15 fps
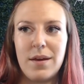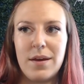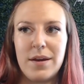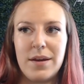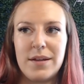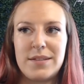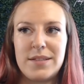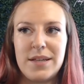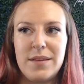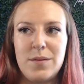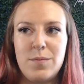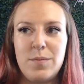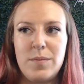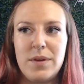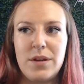It's in the
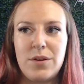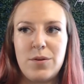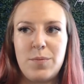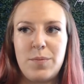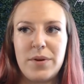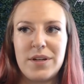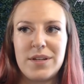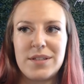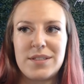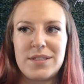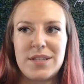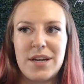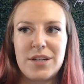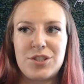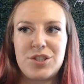middle, but it is
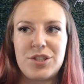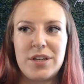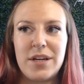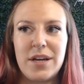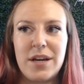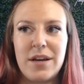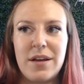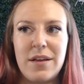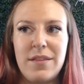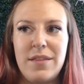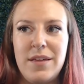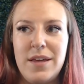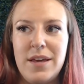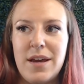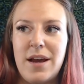touching
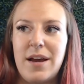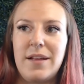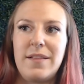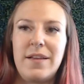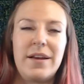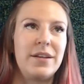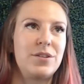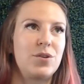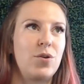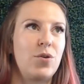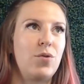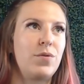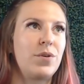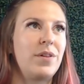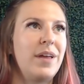the eyelid. It's
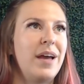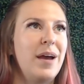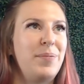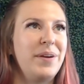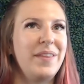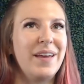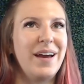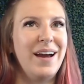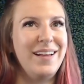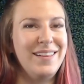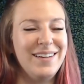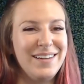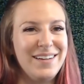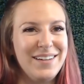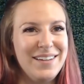overlapping the
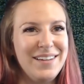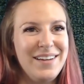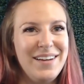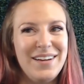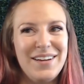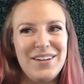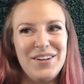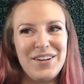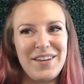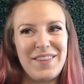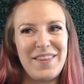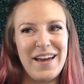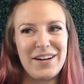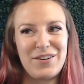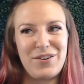eyelid. Look at
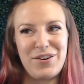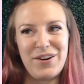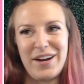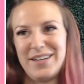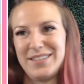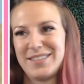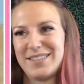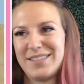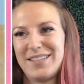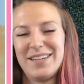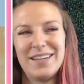that, crazy.